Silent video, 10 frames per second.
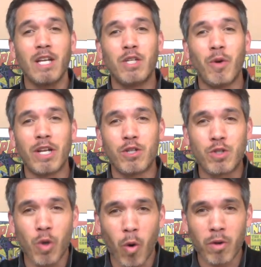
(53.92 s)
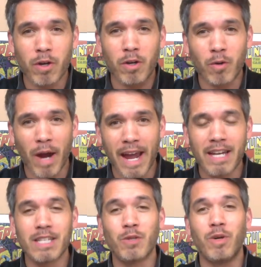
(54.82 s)
to ensure their
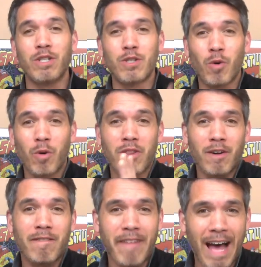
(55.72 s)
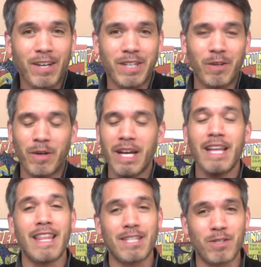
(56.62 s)
grade, to ensure their value
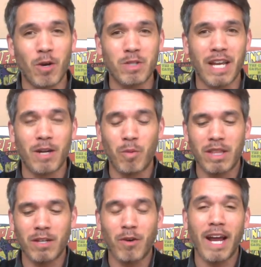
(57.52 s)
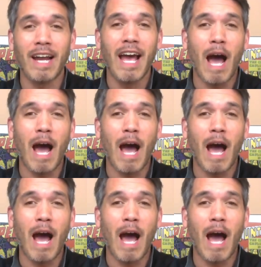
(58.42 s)
that's associated with the grade grade.